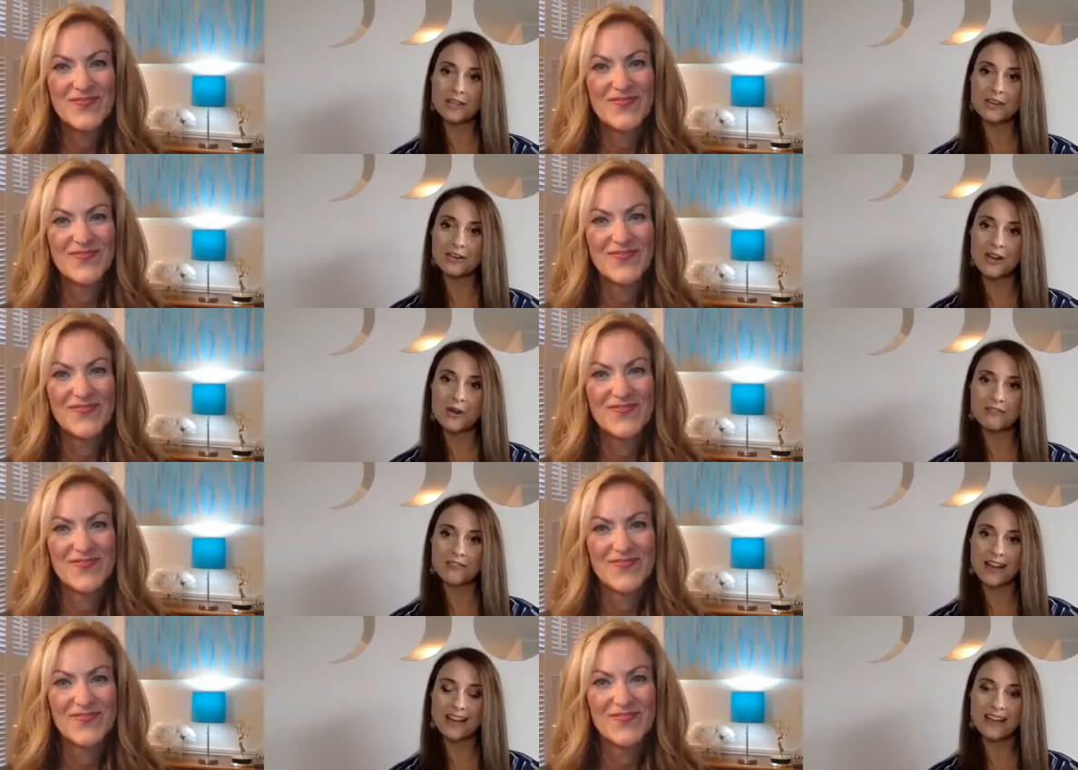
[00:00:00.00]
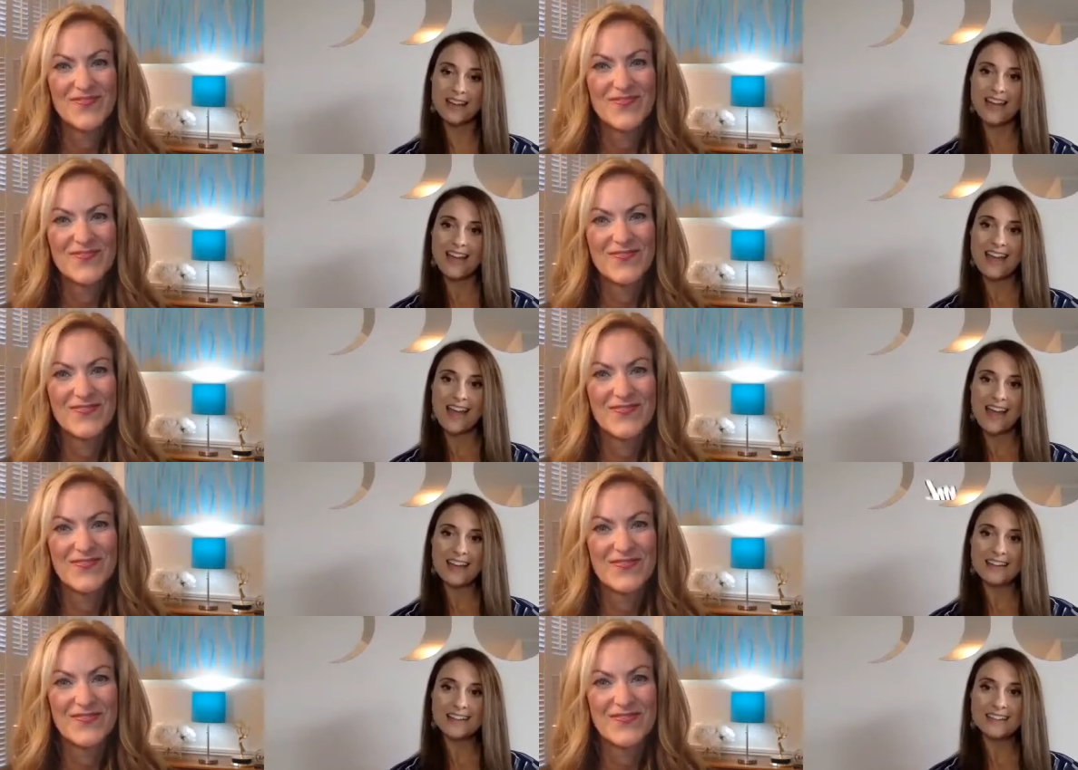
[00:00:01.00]
Speaker 1: that you're notified.
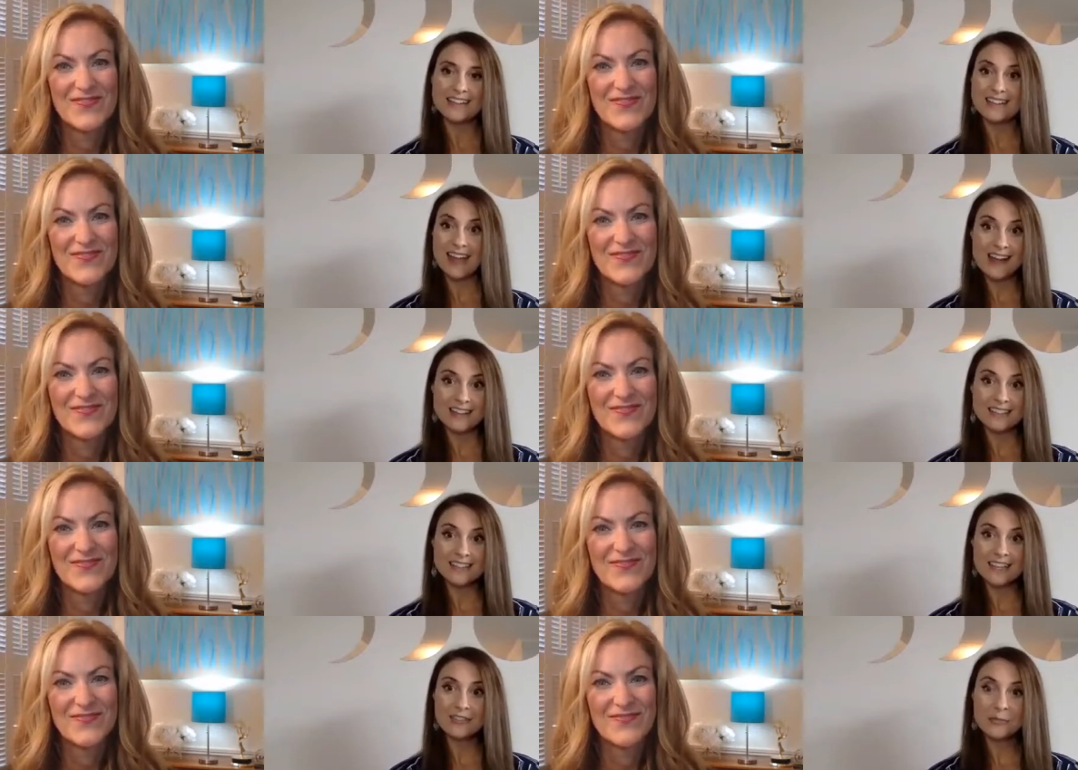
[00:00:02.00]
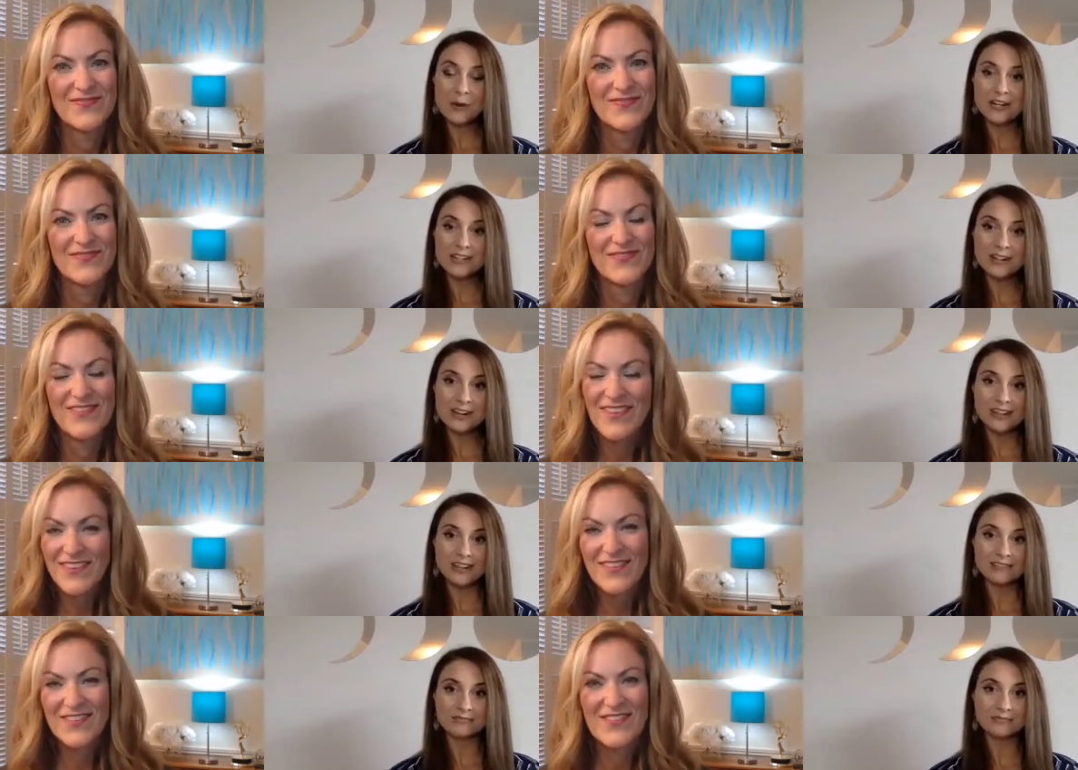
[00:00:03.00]
And yeah, let's get this party
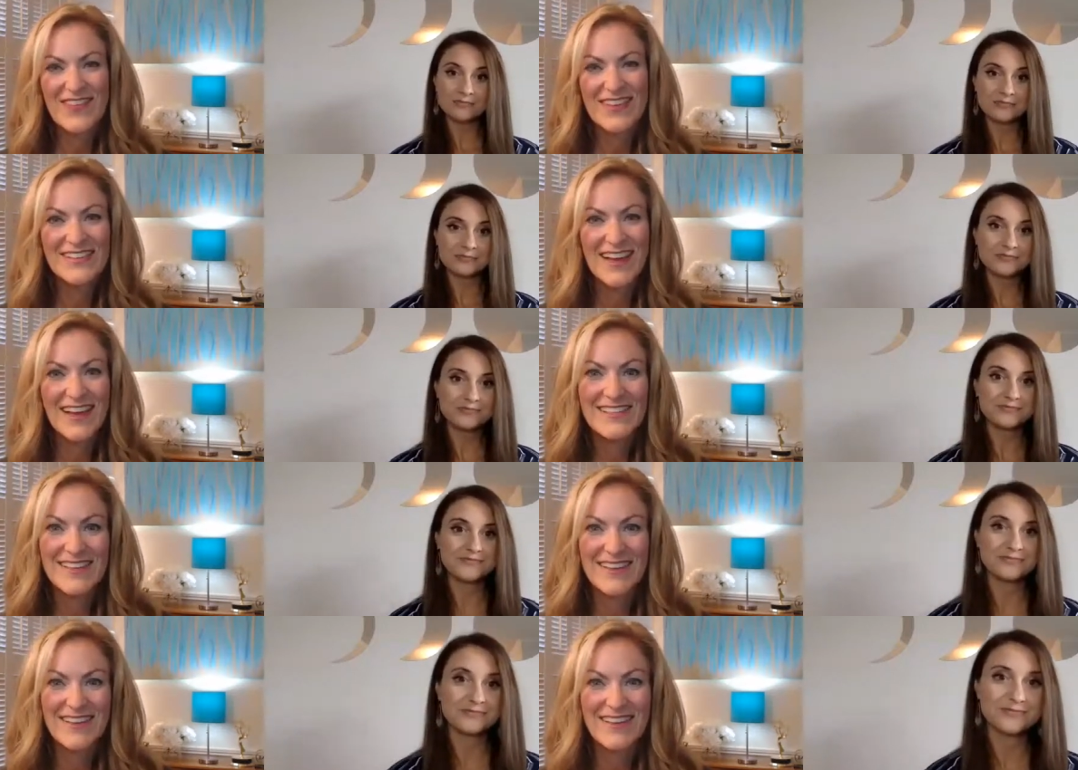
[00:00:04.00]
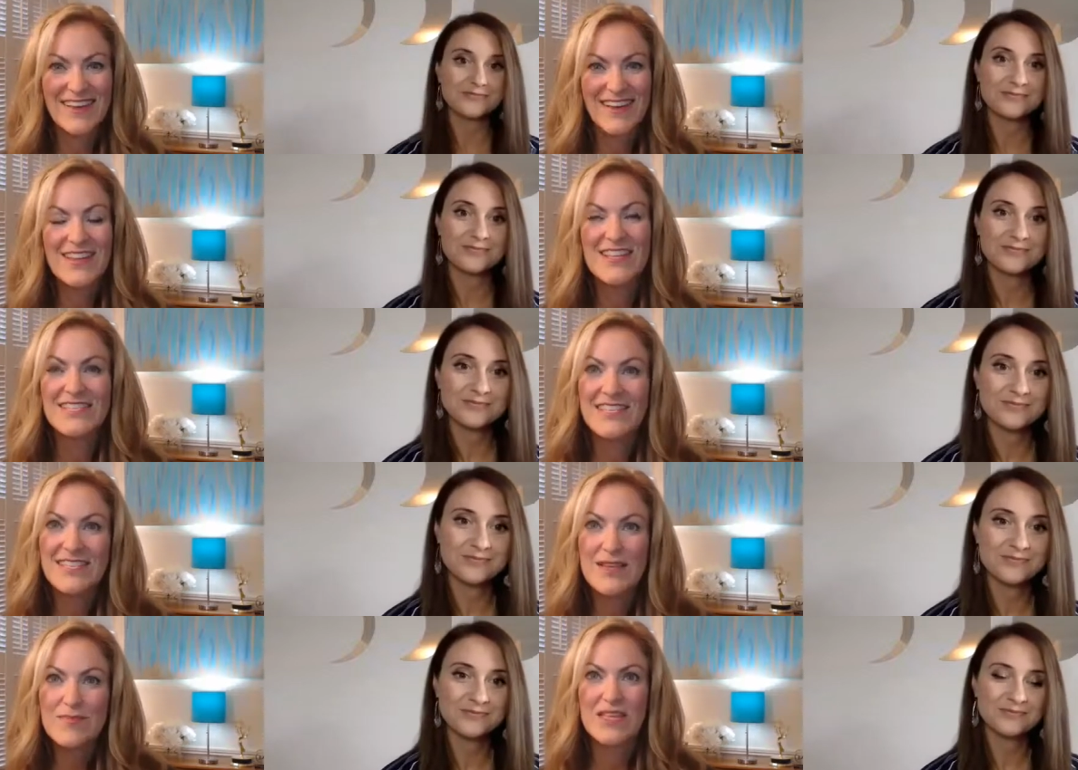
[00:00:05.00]
started.
Speaker 2: Fantastic. This is
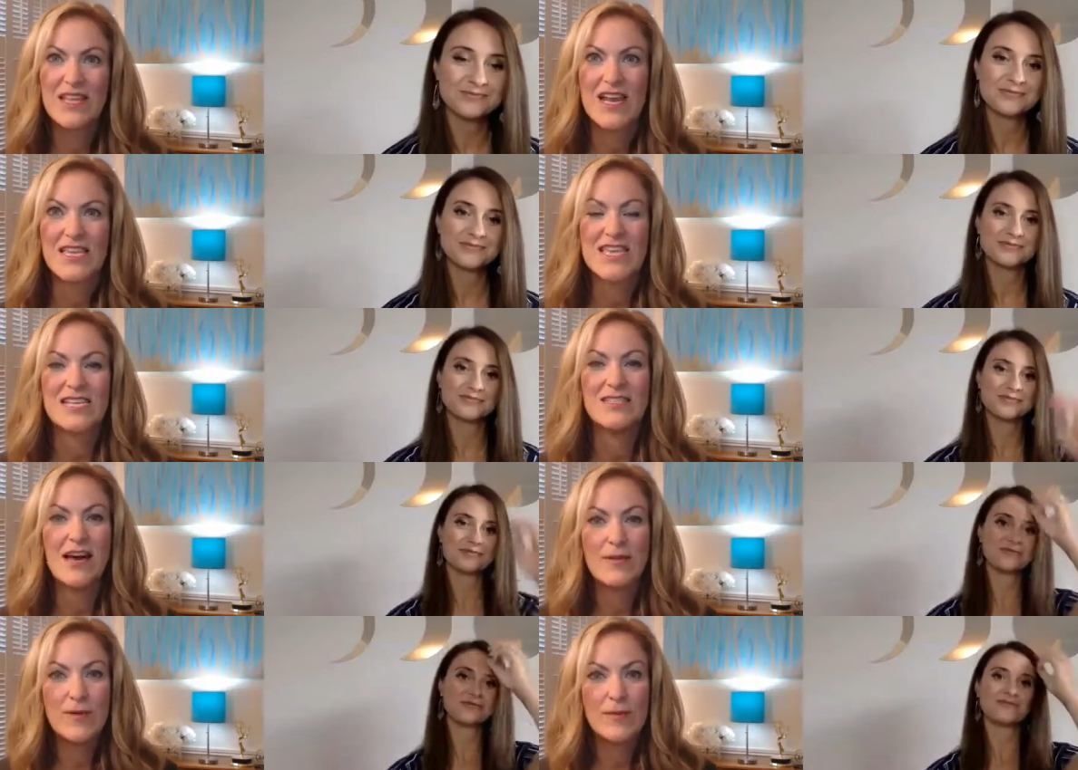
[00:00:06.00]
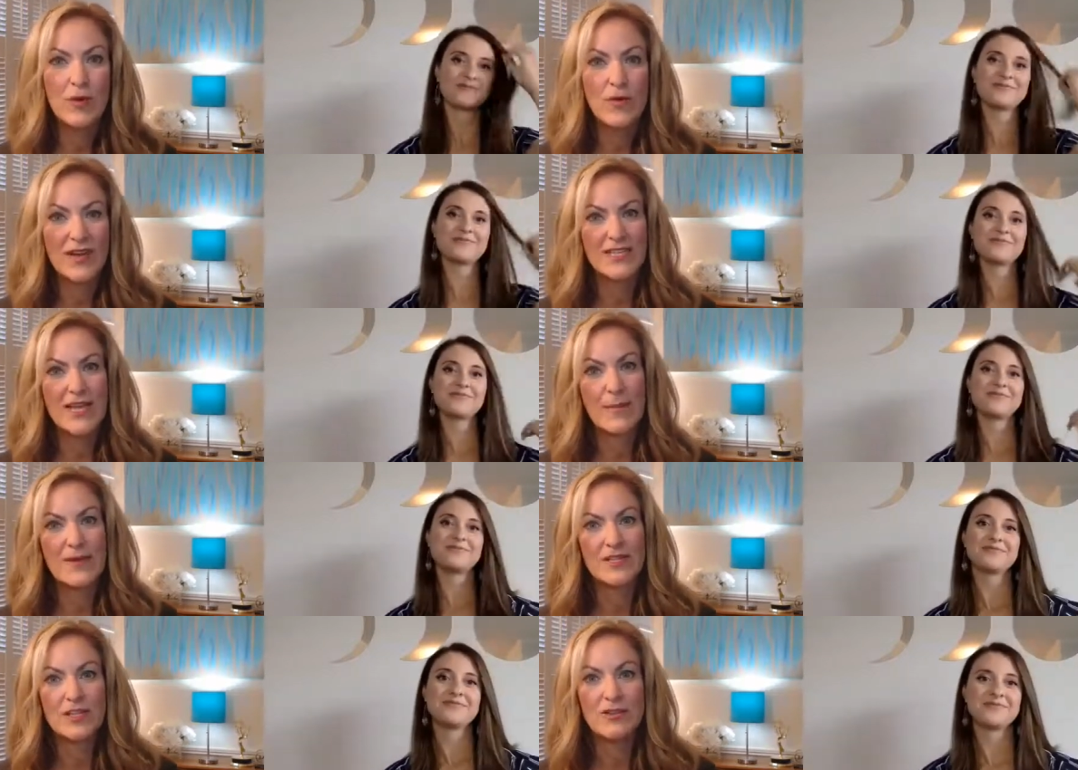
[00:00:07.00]
something that I think a lot of people want to tap
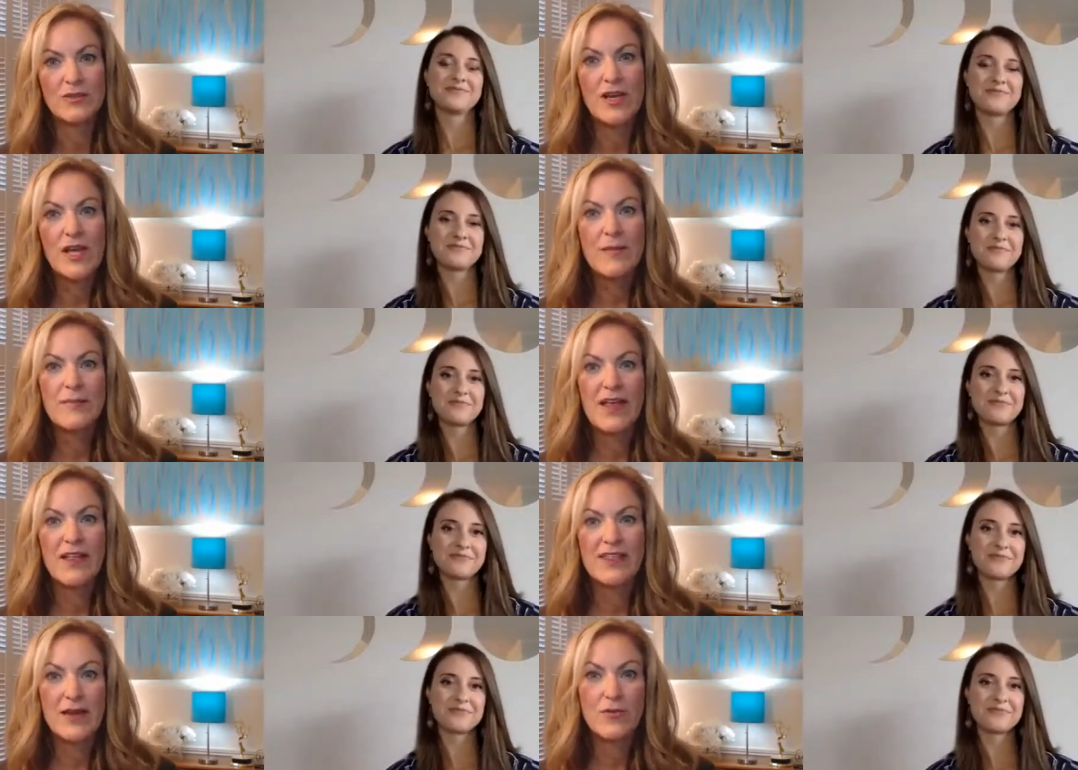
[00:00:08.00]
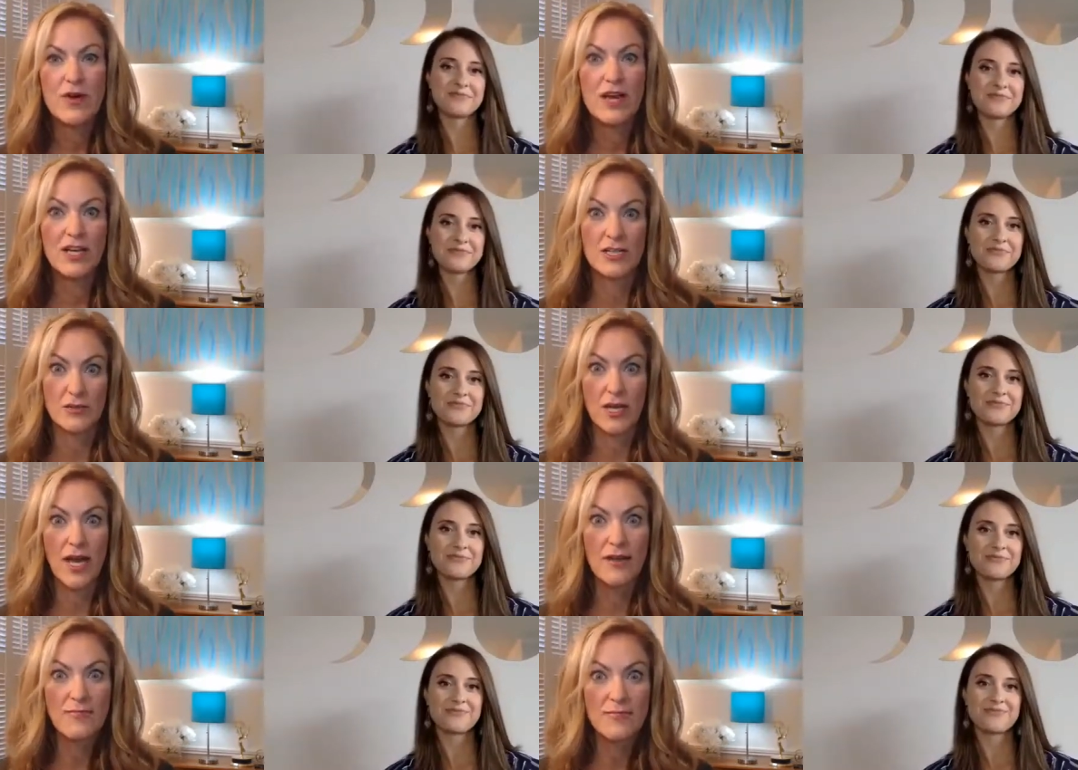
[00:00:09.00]
into, but they want a shortcut.